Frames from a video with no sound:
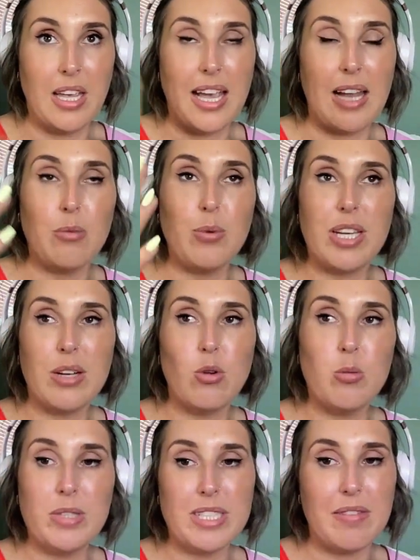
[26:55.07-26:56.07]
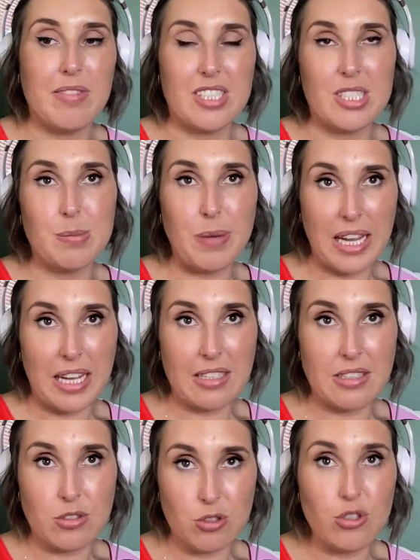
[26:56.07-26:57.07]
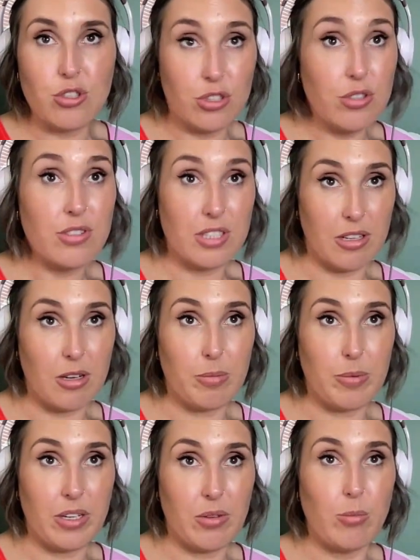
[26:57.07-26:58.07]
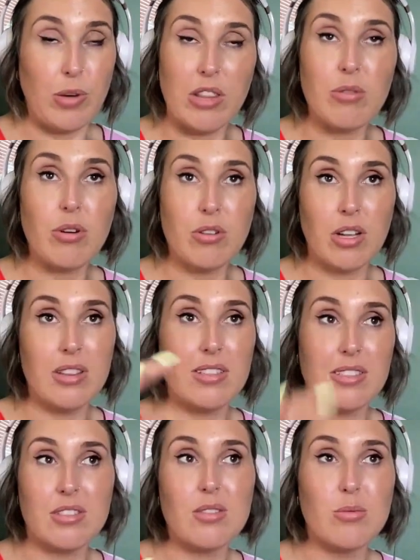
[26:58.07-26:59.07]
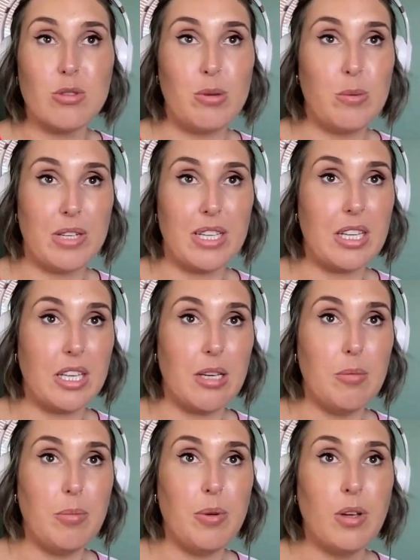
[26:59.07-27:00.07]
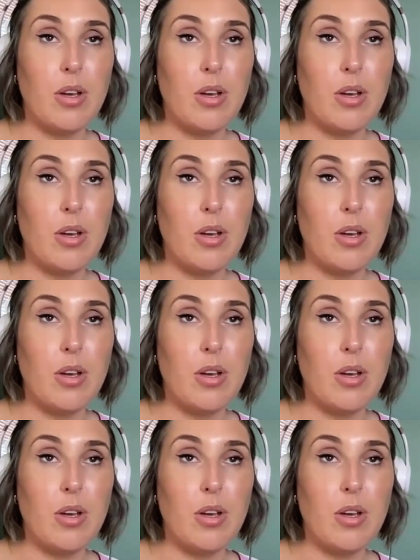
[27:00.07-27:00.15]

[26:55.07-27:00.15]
And we can almost have the space to choose a little bit whether or not this is a rule we want to keep,